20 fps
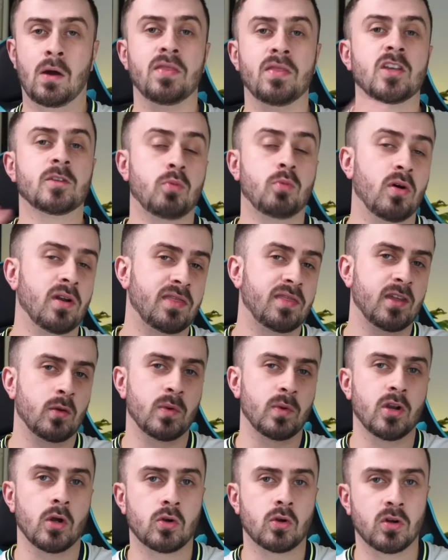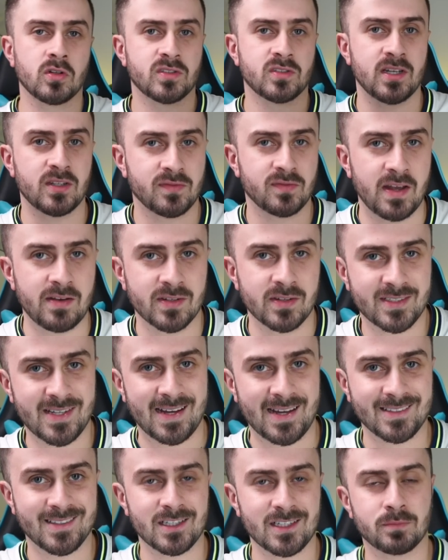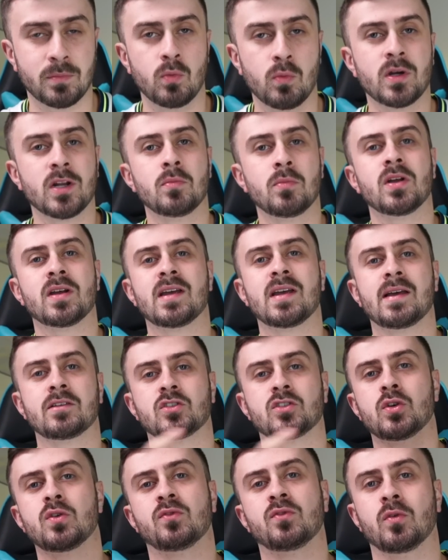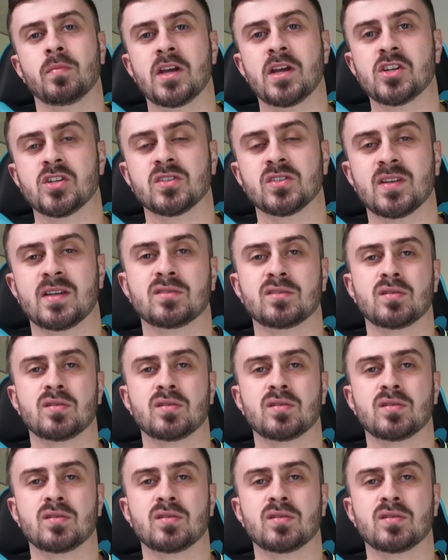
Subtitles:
at this point I think we know Conte's favoured tactics, but we're going to be looking at two formations. That is